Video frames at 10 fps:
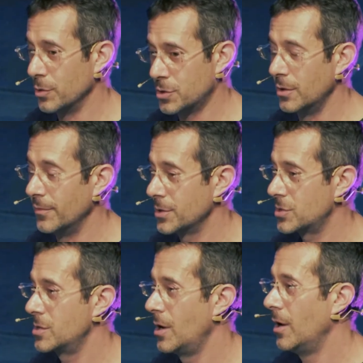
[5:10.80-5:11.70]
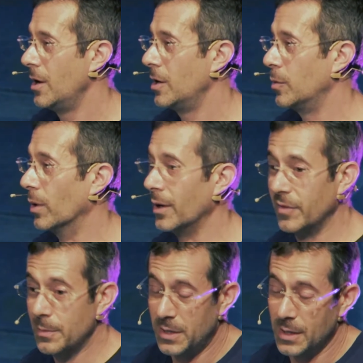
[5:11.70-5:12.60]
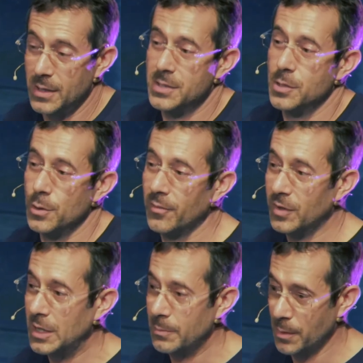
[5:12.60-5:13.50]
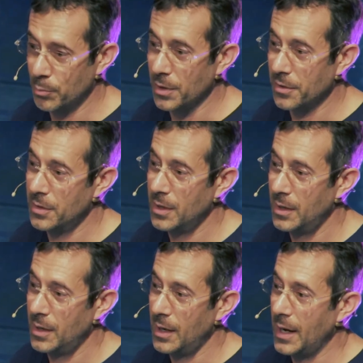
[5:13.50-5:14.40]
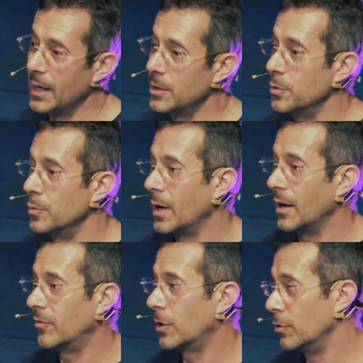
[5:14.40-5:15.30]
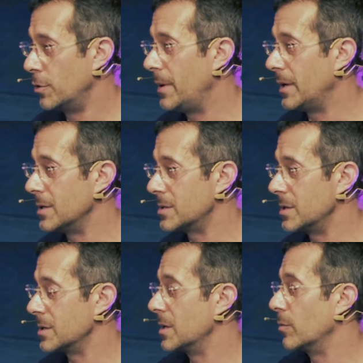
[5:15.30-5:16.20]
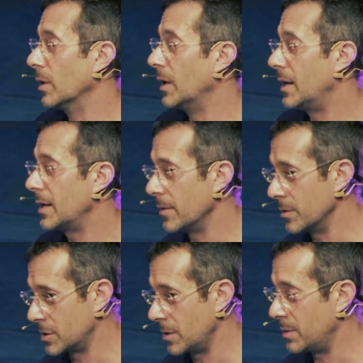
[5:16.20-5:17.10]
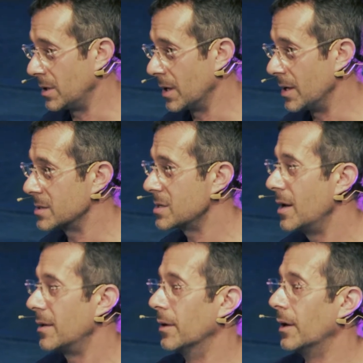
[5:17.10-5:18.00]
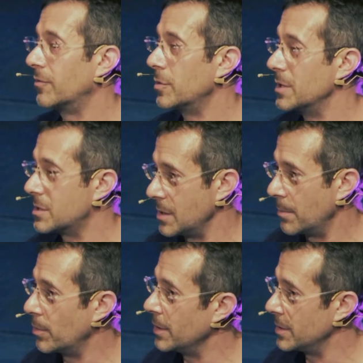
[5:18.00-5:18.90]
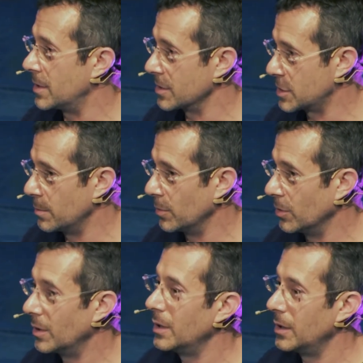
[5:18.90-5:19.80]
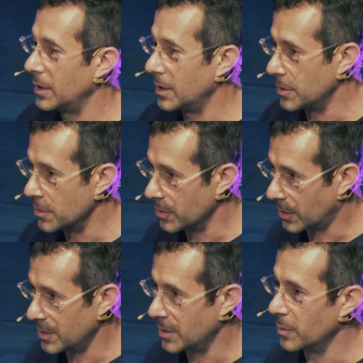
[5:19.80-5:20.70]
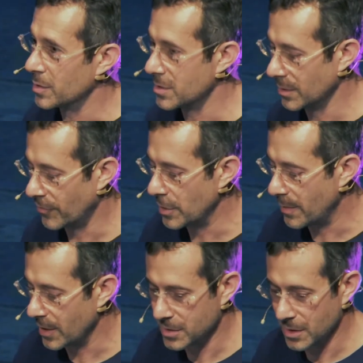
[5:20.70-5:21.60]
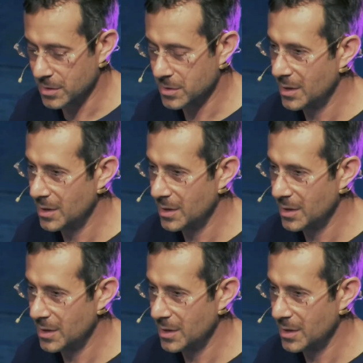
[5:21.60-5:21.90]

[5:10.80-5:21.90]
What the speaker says: service will have APIs that you have to keep up with, and you have code dependencies that rely on those APIs. They'll have to be separate and testable in your continuous delivery process.